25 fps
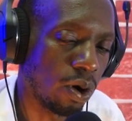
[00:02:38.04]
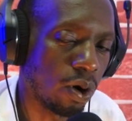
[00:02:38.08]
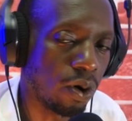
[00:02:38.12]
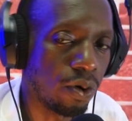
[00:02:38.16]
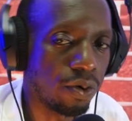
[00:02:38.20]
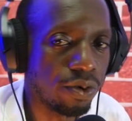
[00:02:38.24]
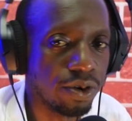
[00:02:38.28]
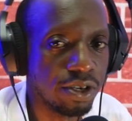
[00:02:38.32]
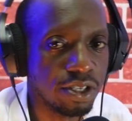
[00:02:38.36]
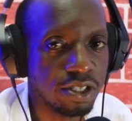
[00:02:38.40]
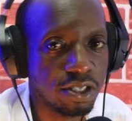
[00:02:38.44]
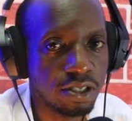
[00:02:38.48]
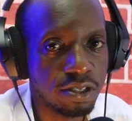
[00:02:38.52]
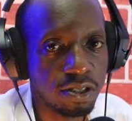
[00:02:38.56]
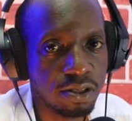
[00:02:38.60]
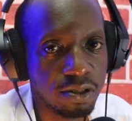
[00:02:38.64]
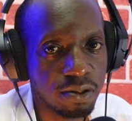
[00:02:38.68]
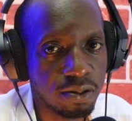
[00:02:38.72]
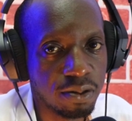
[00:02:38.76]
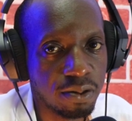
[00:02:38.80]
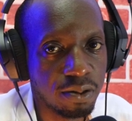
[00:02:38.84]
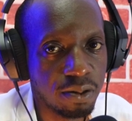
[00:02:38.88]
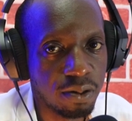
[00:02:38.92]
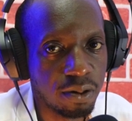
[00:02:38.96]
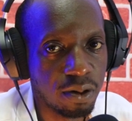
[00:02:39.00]
We
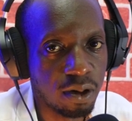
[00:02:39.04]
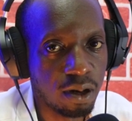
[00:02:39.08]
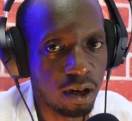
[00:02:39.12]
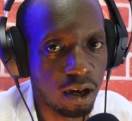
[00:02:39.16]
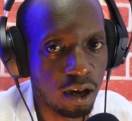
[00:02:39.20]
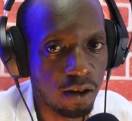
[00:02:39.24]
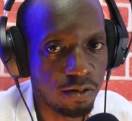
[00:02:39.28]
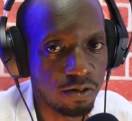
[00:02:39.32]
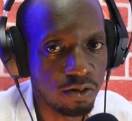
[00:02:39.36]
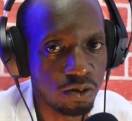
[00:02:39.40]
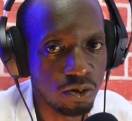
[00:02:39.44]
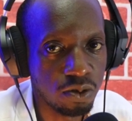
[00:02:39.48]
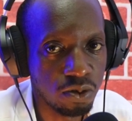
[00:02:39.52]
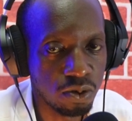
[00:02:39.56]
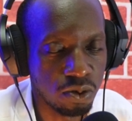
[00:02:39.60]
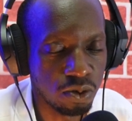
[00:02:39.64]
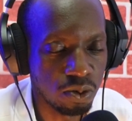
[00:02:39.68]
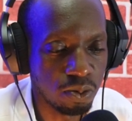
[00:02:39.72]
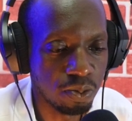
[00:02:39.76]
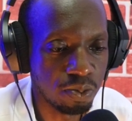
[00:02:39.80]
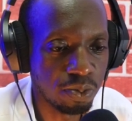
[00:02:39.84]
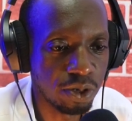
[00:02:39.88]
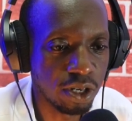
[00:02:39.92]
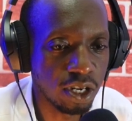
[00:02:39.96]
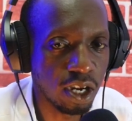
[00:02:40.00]
always have
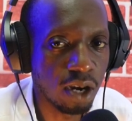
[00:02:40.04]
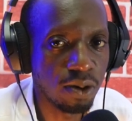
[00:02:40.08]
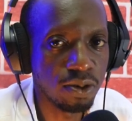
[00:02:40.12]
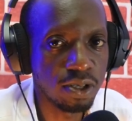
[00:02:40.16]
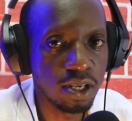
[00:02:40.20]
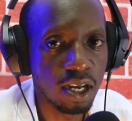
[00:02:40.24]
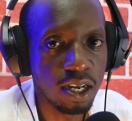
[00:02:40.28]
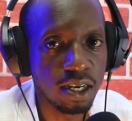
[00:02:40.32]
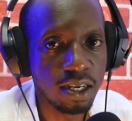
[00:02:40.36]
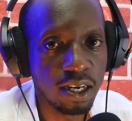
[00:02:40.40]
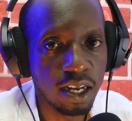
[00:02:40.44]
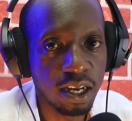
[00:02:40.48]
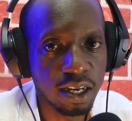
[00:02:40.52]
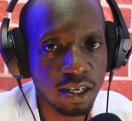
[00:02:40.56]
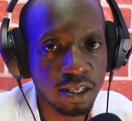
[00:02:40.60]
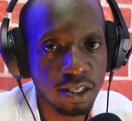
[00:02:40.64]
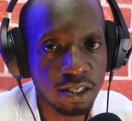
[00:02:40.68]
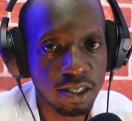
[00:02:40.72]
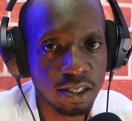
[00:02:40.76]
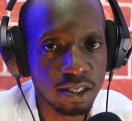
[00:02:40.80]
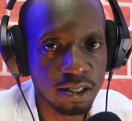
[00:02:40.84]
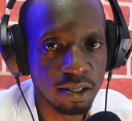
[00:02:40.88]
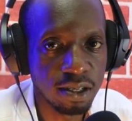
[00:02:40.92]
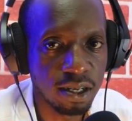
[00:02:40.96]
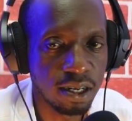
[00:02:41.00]
to bring out our
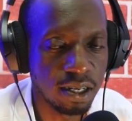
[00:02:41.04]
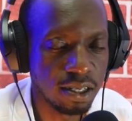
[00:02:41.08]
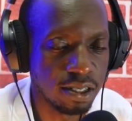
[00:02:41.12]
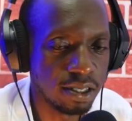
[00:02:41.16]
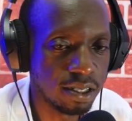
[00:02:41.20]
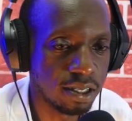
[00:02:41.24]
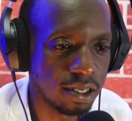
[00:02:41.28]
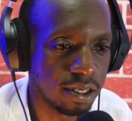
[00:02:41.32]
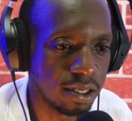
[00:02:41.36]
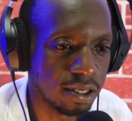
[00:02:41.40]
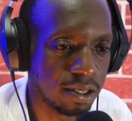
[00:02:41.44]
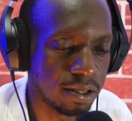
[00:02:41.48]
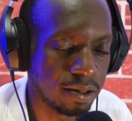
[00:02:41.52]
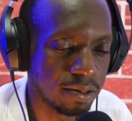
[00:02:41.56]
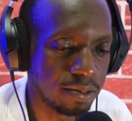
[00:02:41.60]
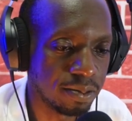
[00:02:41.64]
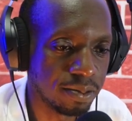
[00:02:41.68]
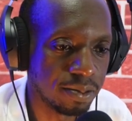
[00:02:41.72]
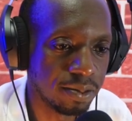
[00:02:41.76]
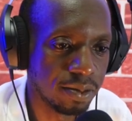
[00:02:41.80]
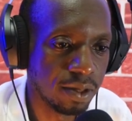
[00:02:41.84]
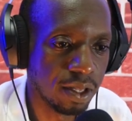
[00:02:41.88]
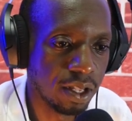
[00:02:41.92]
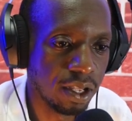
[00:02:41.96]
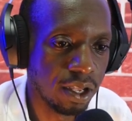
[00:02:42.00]
knight, and uh,
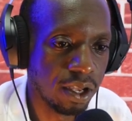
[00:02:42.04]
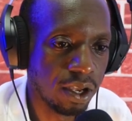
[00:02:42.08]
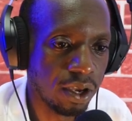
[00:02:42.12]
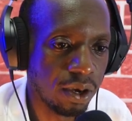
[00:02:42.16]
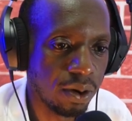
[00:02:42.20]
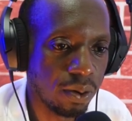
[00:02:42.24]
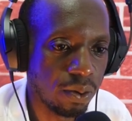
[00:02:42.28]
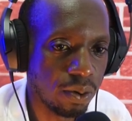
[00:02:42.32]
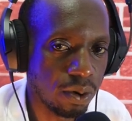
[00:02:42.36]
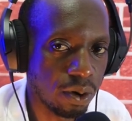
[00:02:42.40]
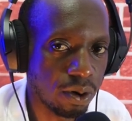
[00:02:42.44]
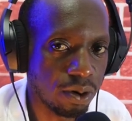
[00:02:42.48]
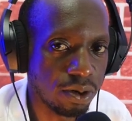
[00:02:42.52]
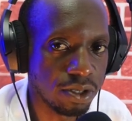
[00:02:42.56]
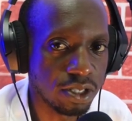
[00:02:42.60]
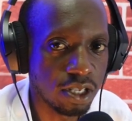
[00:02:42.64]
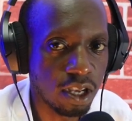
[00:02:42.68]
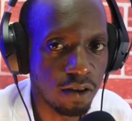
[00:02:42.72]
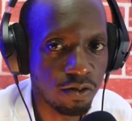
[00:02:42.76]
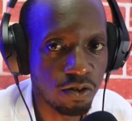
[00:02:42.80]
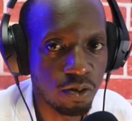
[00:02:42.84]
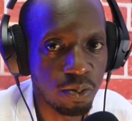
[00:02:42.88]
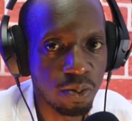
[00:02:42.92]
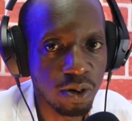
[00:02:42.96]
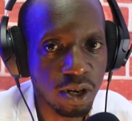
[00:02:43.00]
we
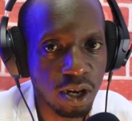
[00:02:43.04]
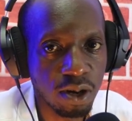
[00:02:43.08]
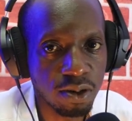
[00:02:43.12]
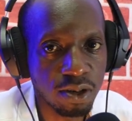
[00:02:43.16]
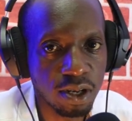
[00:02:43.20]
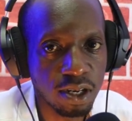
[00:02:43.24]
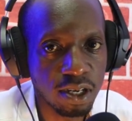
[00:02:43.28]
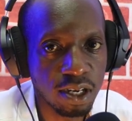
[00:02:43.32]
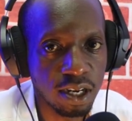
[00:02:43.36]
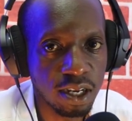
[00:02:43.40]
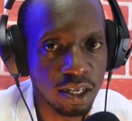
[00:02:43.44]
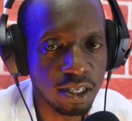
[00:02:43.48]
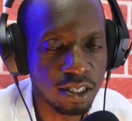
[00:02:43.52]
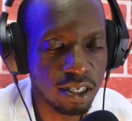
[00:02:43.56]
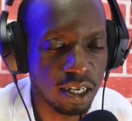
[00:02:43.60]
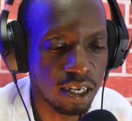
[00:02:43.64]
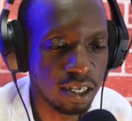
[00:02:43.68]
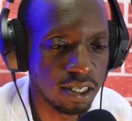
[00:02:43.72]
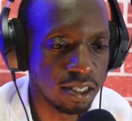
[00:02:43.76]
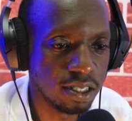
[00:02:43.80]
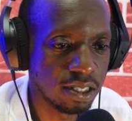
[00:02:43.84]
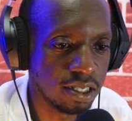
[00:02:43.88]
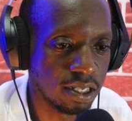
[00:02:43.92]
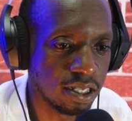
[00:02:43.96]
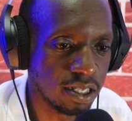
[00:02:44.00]
always have to bring out our knight,
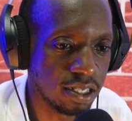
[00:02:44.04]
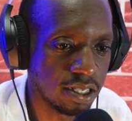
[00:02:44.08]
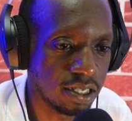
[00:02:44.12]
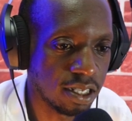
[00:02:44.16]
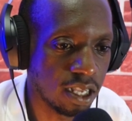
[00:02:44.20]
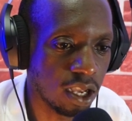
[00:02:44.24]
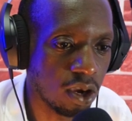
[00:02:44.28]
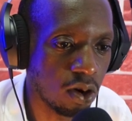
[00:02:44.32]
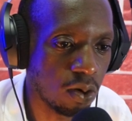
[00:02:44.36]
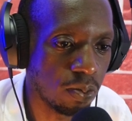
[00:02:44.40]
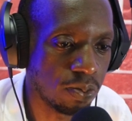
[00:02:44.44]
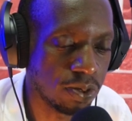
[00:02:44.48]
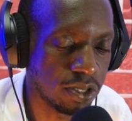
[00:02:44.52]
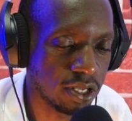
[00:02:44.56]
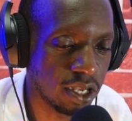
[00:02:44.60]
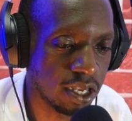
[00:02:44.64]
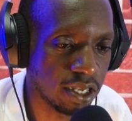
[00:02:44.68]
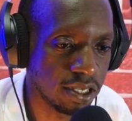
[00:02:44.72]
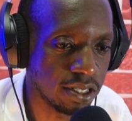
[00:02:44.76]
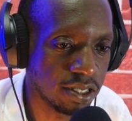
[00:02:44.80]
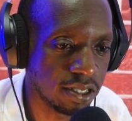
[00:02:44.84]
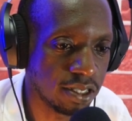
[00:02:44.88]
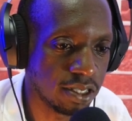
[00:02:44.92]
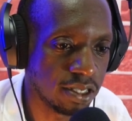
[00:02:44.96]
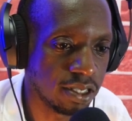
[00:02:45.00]
and this helps
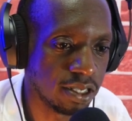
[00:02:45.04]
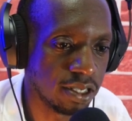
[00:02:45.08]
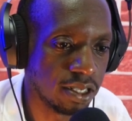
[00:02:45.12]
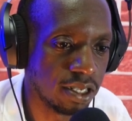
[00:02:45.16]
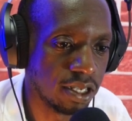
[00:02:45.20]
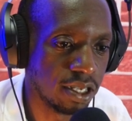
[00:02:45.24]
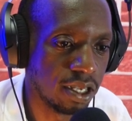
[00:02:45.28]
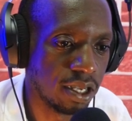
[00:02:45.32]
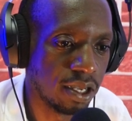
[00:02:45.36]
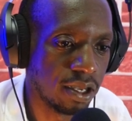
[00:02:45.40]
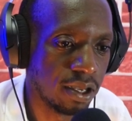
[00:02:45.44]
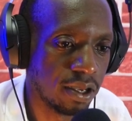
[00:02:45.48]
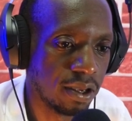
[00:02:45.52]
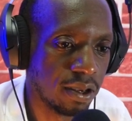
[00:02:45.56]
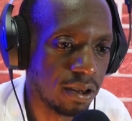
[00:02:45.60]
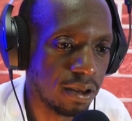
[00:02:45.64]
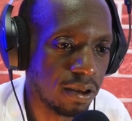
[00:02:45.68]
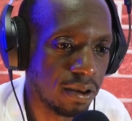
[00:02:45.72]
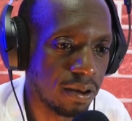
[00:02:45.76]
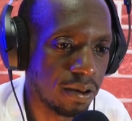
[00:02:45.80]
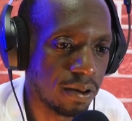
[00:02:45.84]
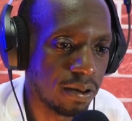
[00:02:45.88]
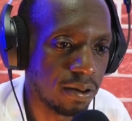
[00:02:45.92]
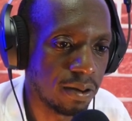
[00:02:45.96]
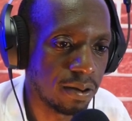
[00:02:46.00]
us
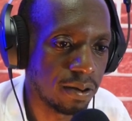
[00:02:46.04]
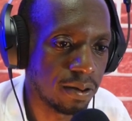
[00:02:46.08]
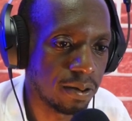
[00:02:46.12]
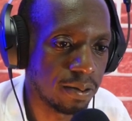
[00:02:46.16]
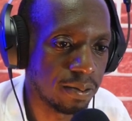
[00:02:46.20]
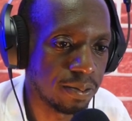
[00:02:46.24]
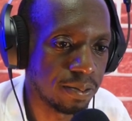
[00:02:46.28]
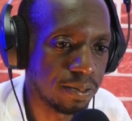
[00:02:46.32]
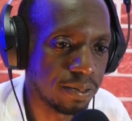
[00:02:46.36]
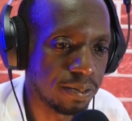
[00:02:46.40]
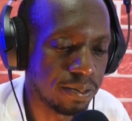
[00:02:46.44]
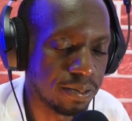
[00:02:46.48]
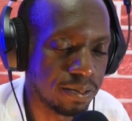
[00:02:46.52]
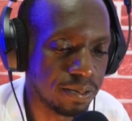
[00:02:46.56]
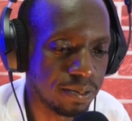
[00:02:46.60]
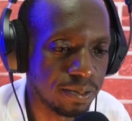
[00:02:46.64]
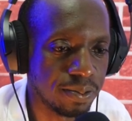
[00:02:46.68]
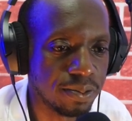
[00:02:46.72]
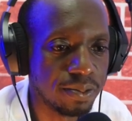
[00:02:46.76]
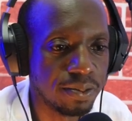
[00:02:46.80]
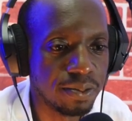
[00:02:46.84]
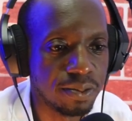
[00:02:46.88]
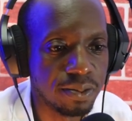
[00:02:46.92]
um,